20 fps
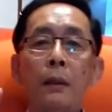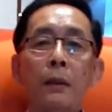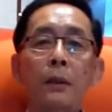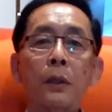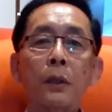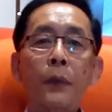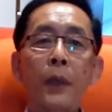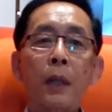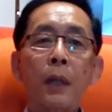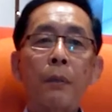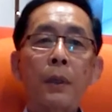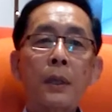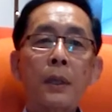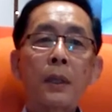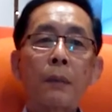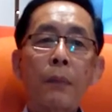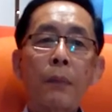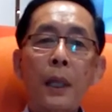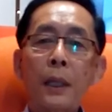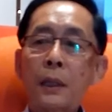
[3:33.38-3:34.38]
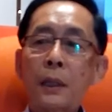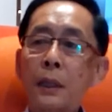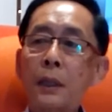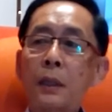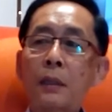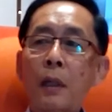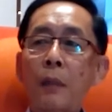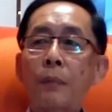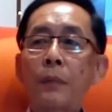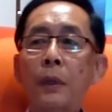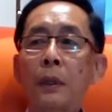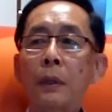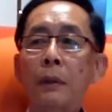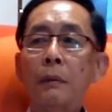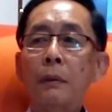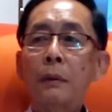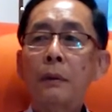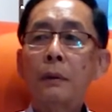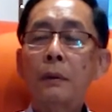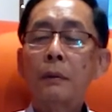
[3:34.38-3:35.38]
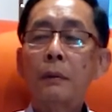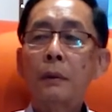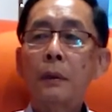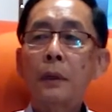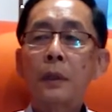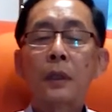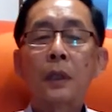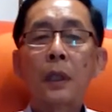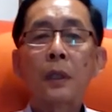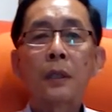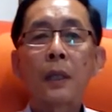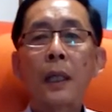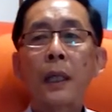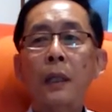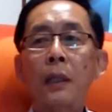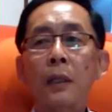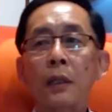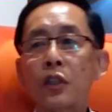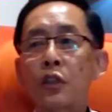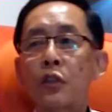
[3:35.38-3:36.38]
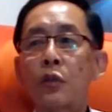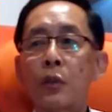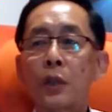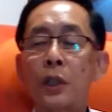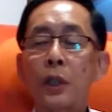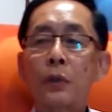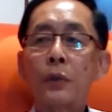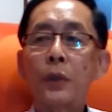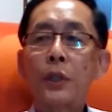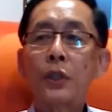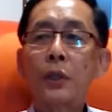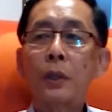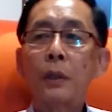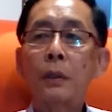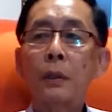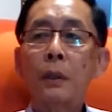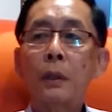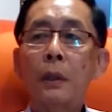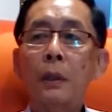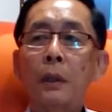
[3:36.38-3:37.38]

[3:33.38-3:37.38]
So when the blood supply is disrupted, it's just like in a stroke situation,